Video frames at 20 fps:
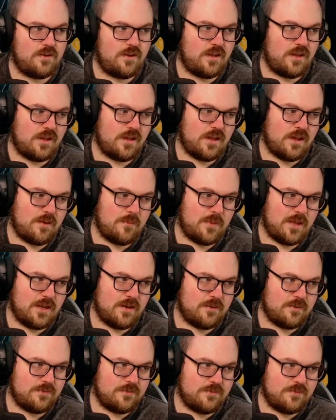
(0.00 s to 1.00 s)
Yeah, I mean,
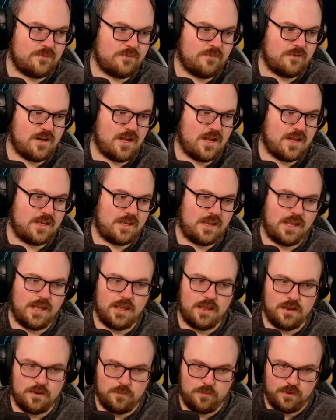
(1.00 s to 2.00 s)
we're not
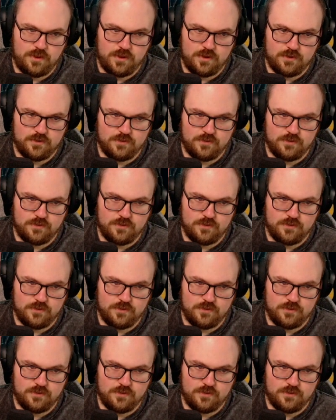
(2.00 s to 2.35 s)
dead, but